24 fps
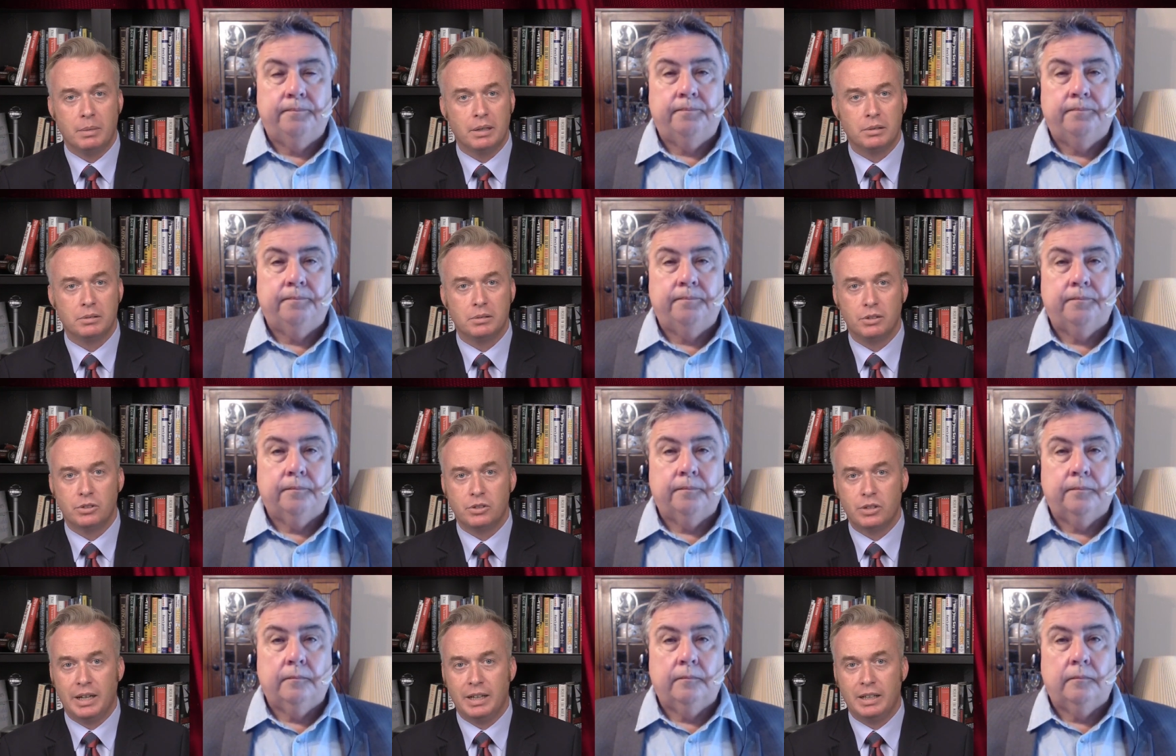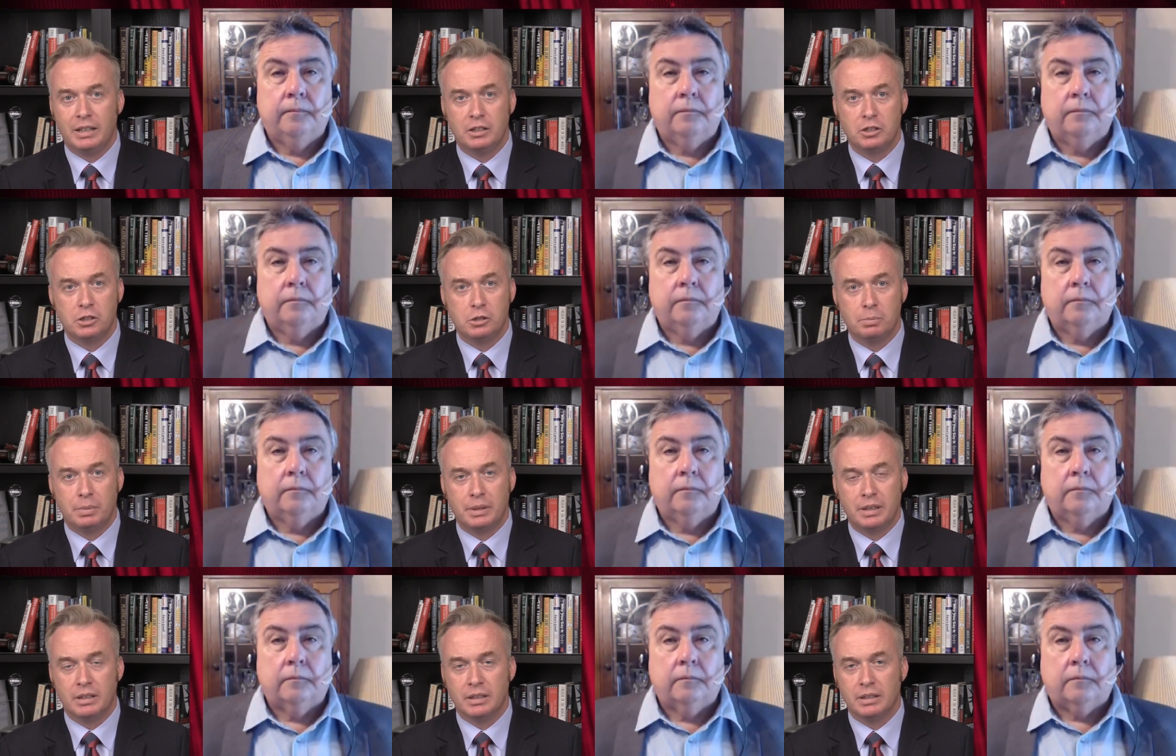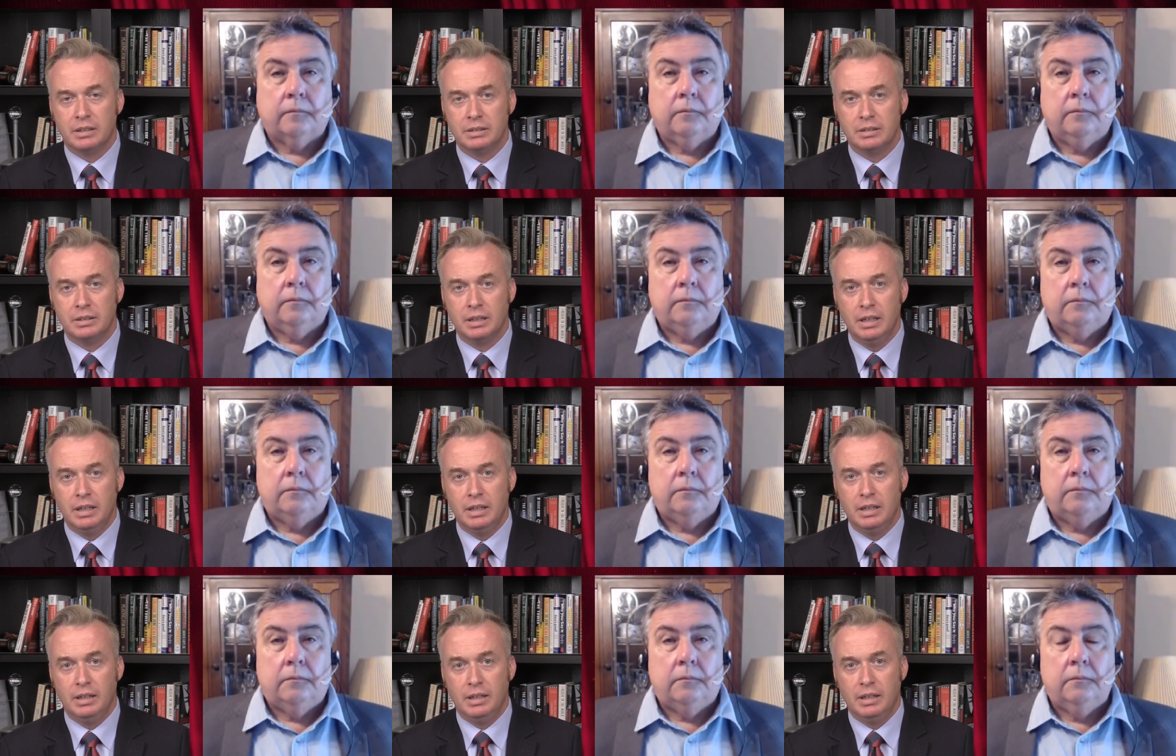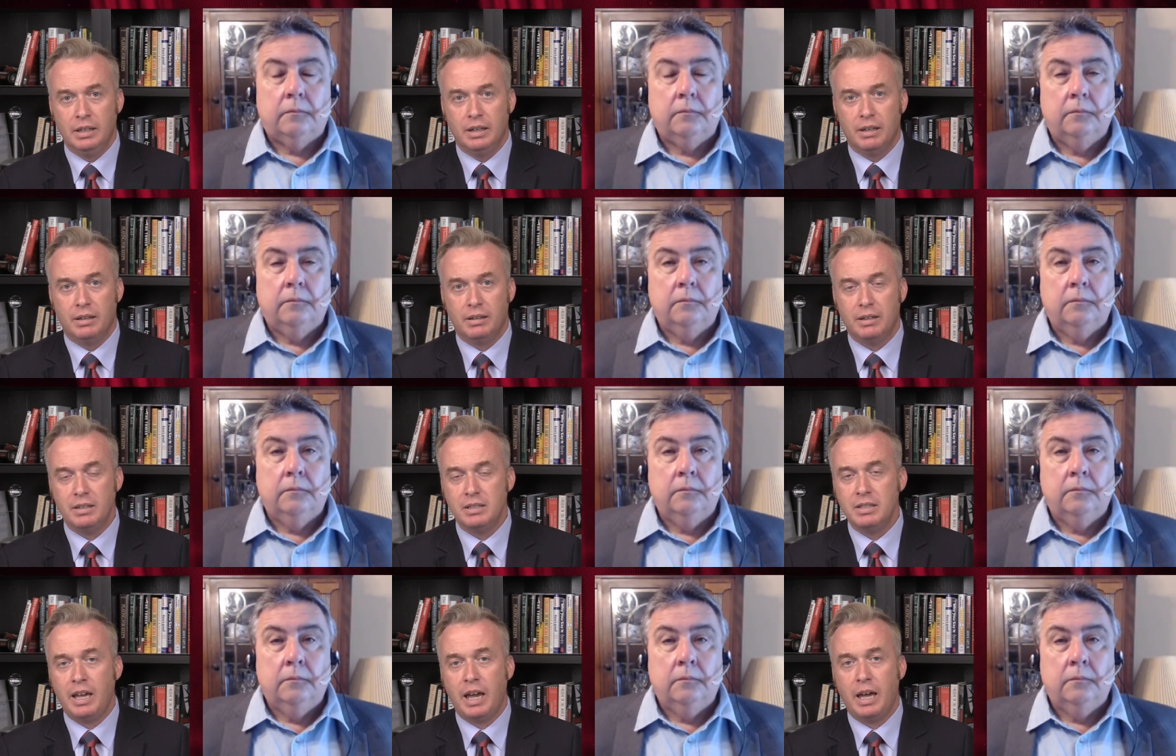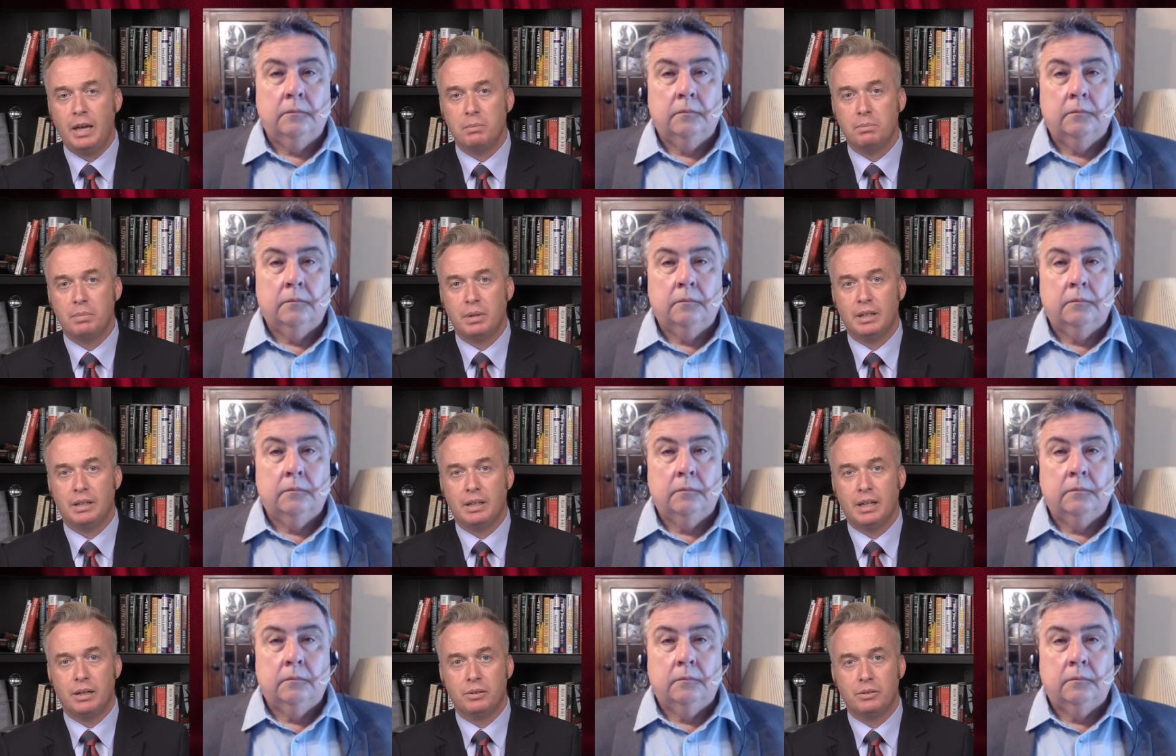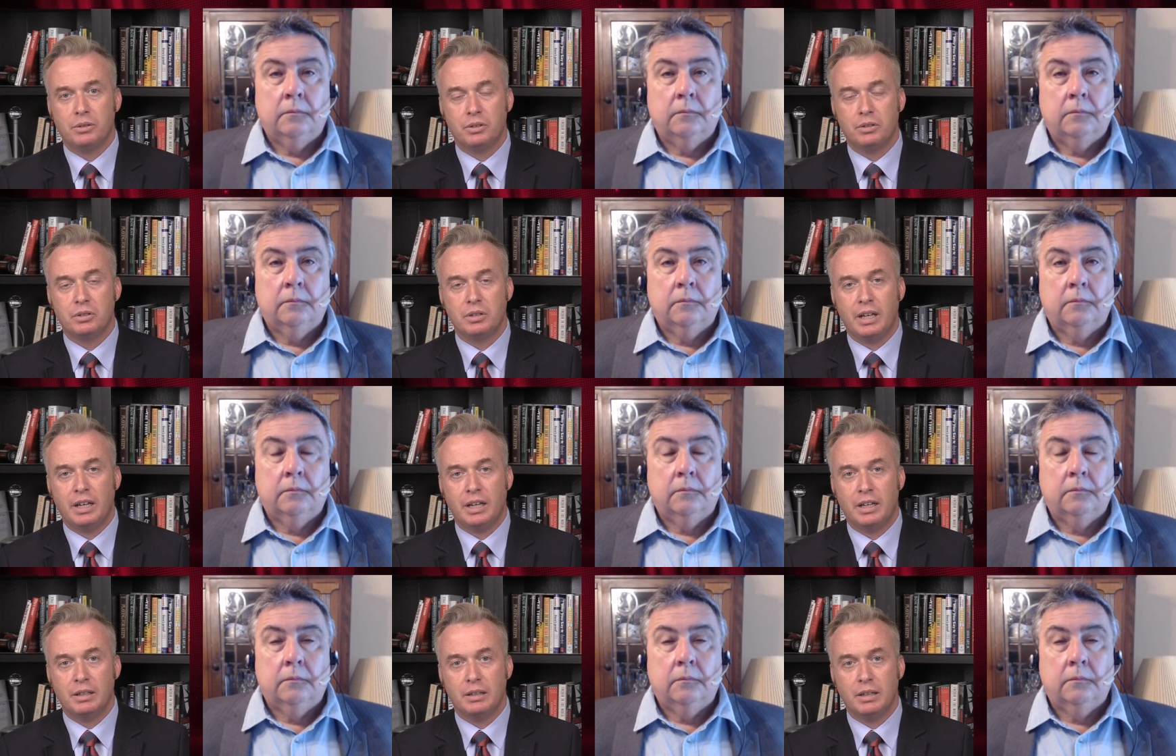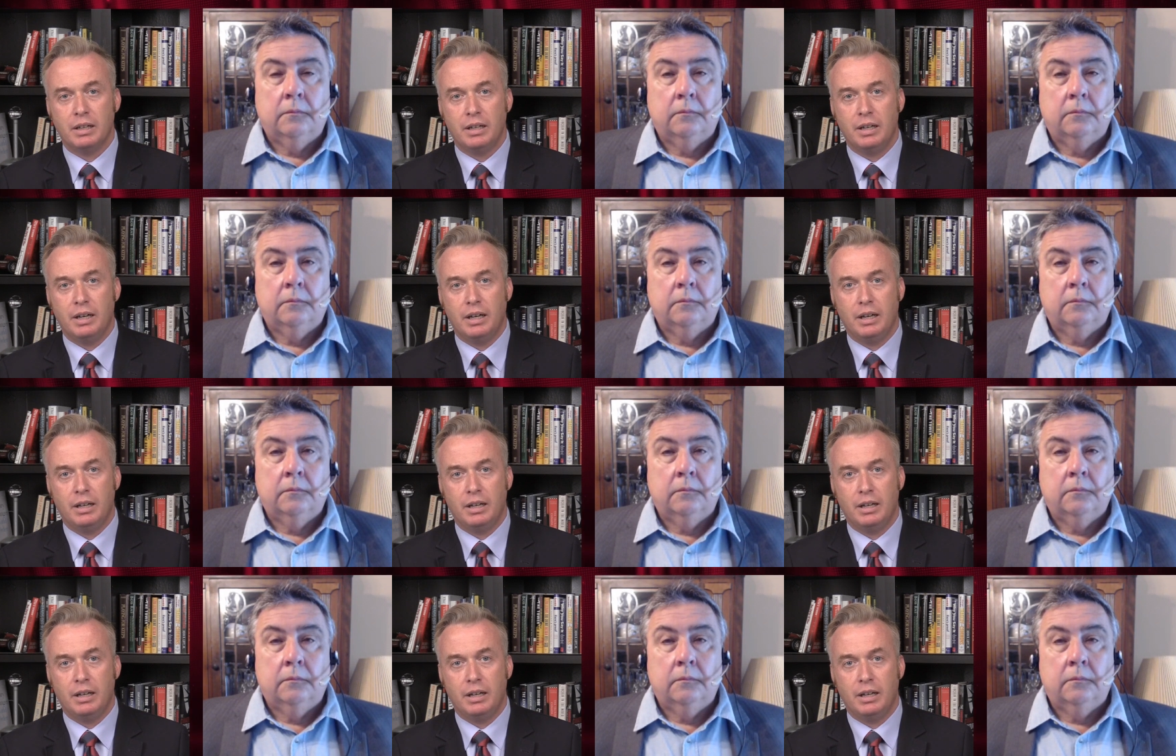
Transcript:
Speaker 1: mount a challenge because this can't be allowed to stand.